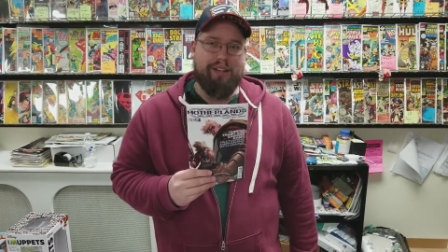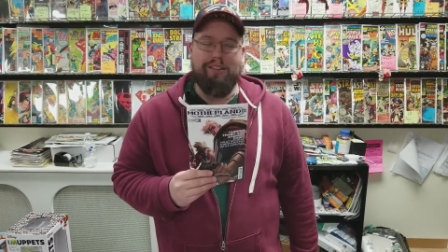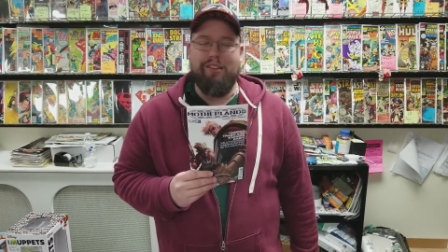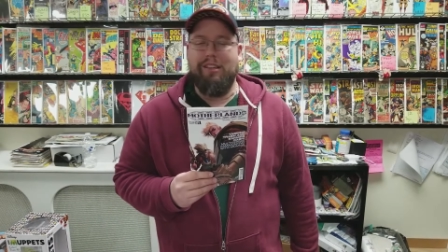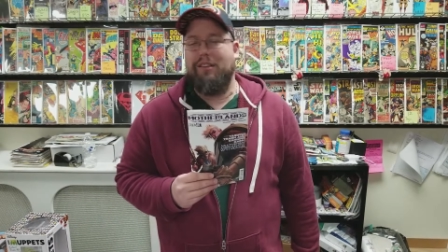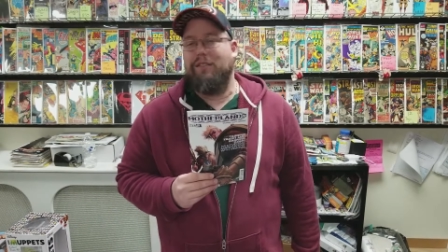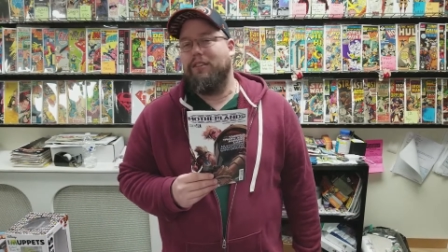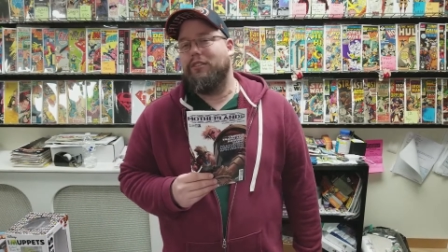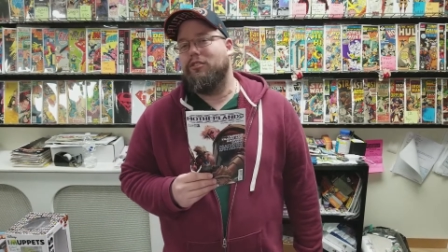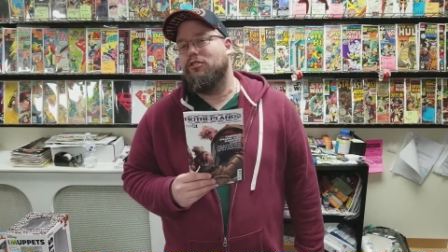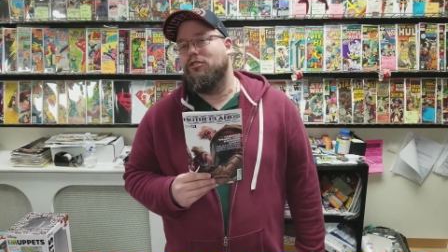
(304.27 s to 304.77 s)

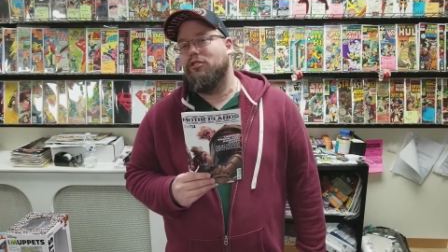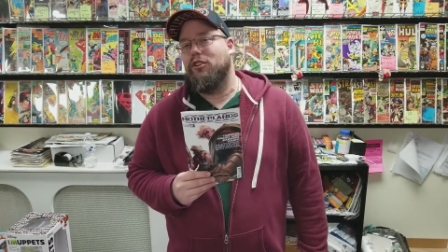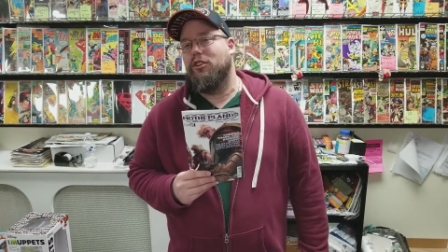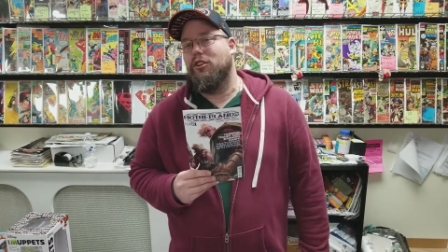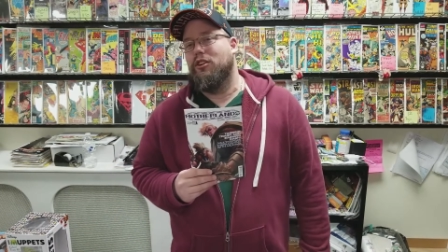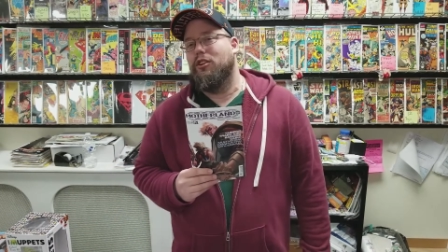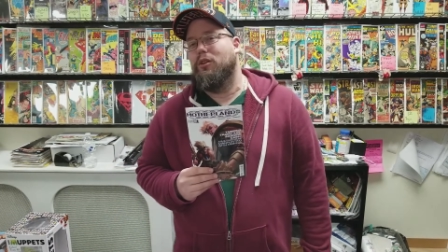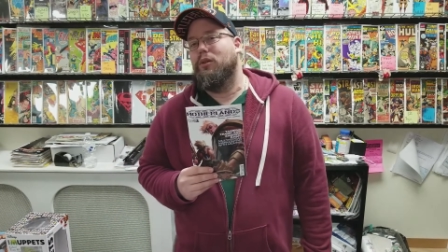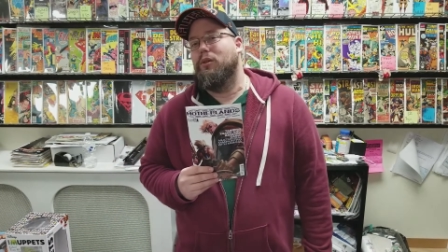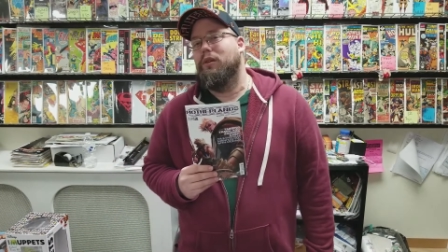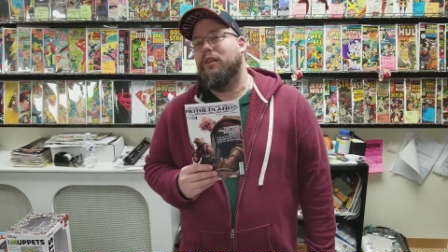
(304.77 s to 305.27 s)
TV
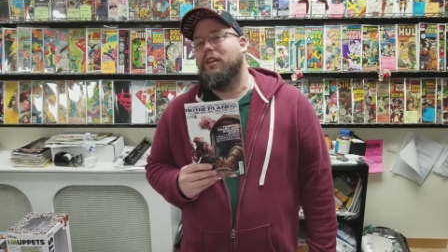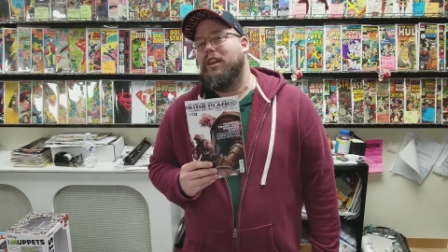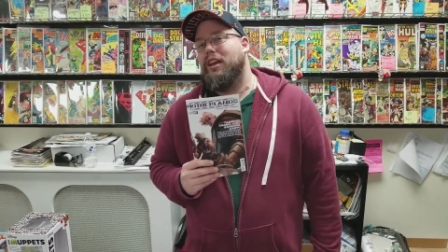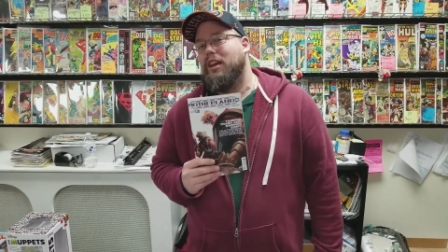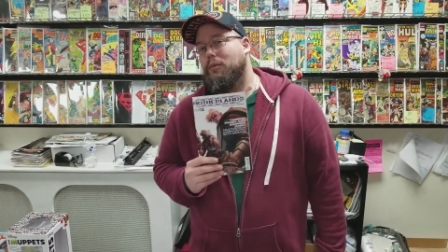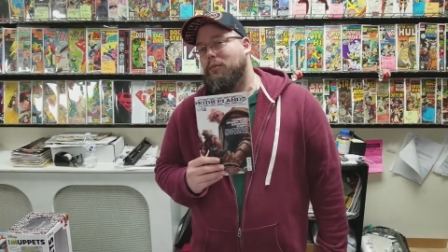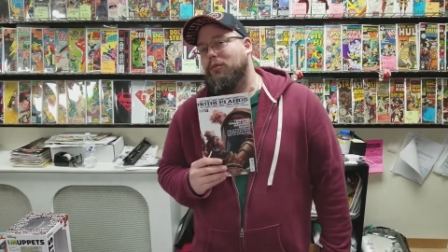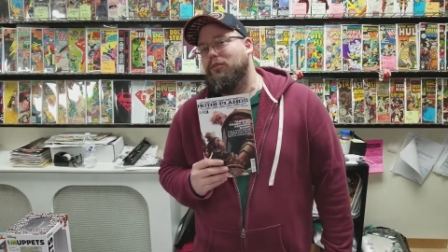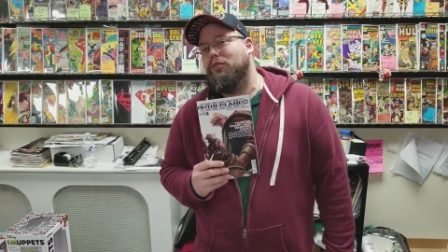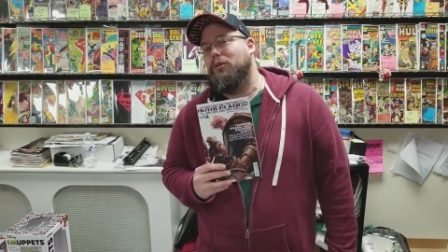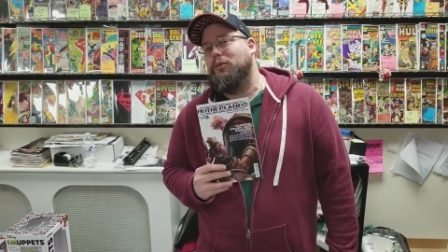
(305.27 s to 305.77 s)
show and
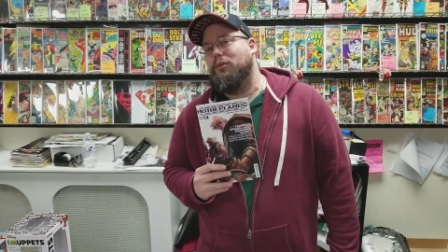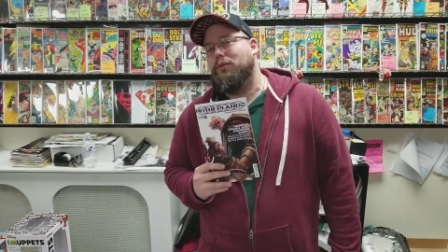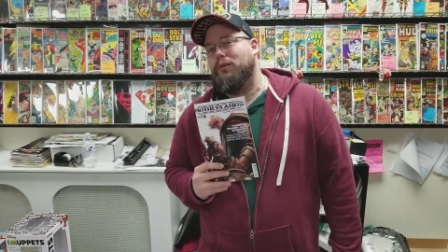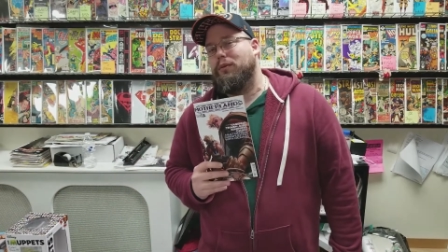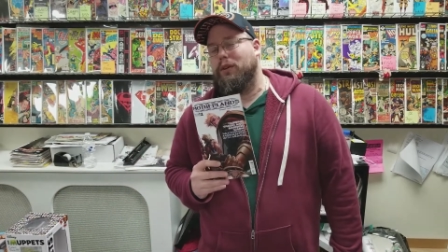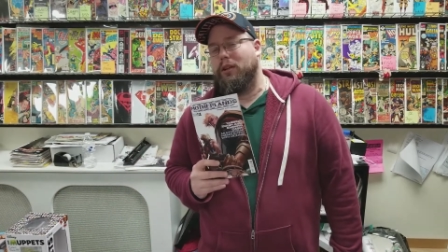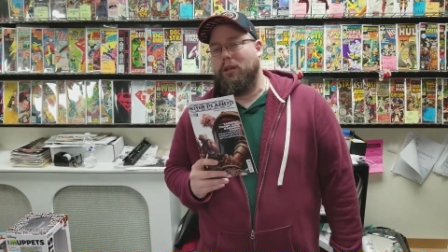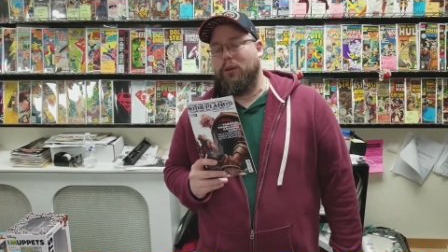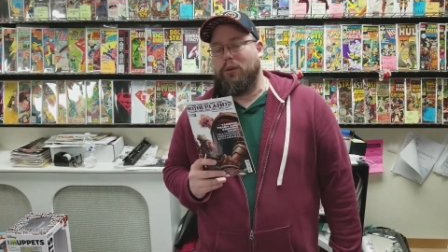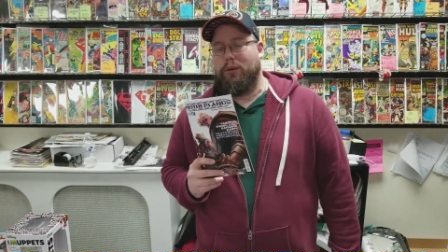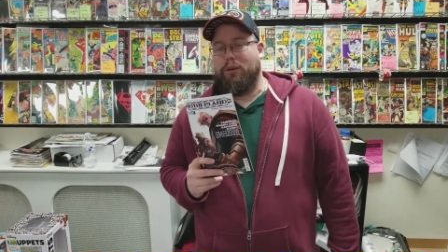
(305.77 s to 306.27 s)
cameras that would
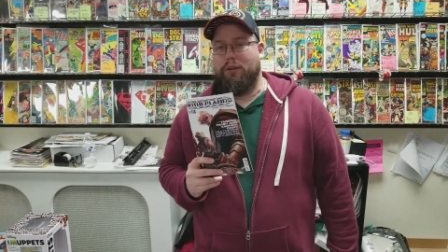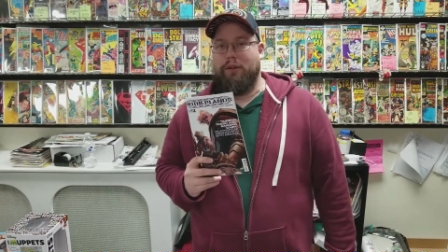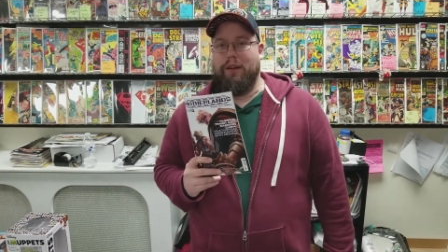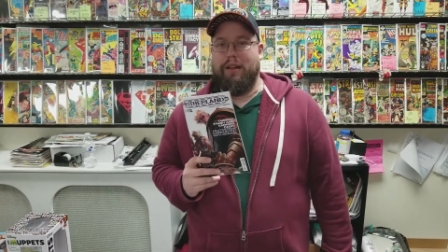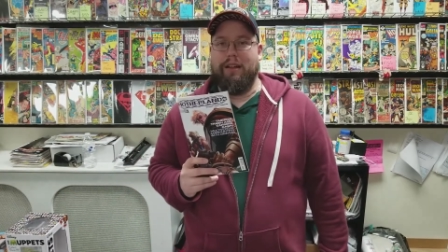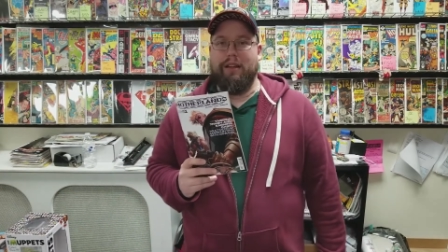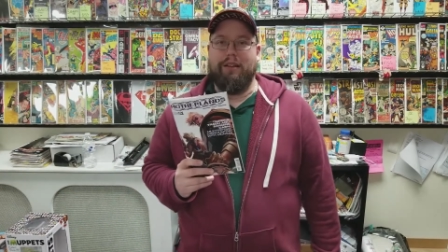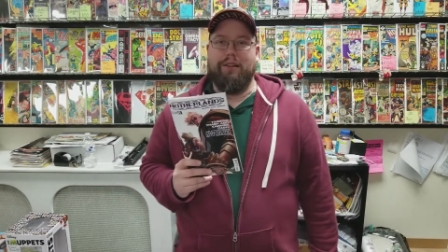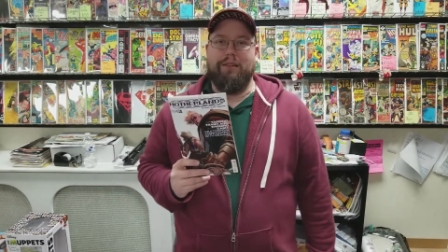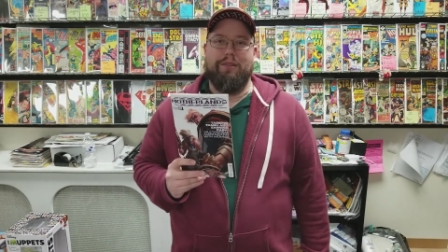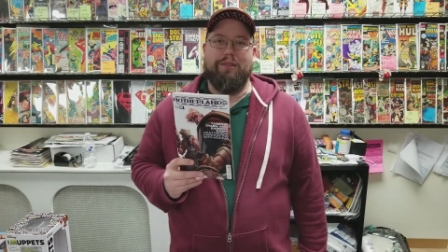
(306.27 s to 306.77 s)
follow her
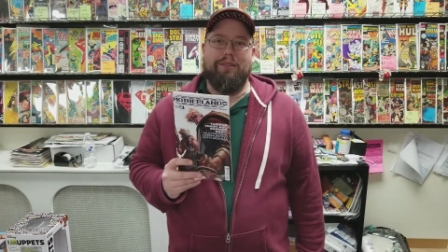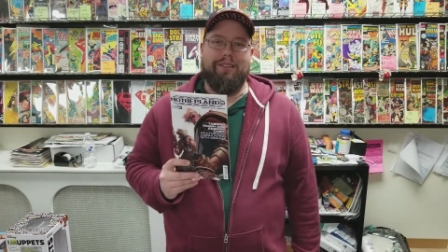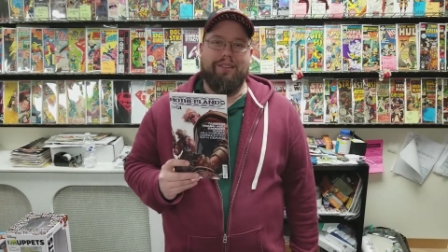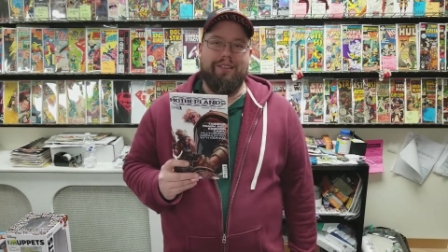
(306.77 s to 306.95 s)
around.